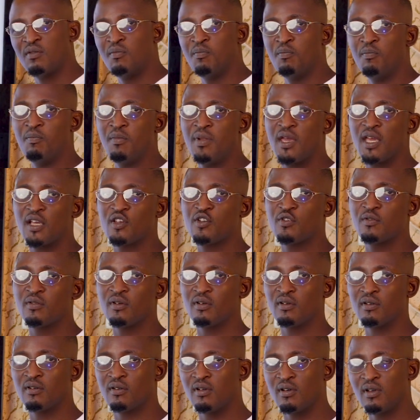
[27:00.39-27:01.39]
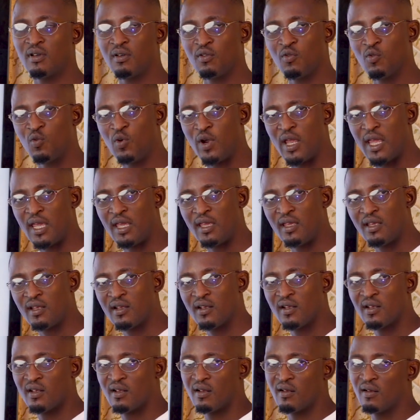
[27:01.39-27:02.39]
make way
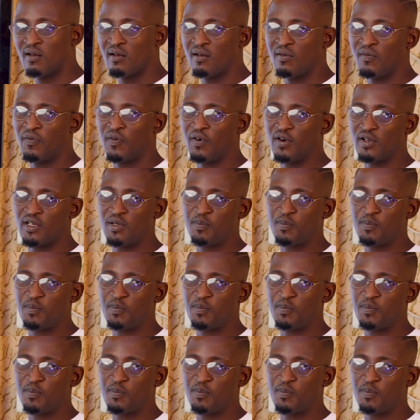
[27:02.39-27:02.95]
for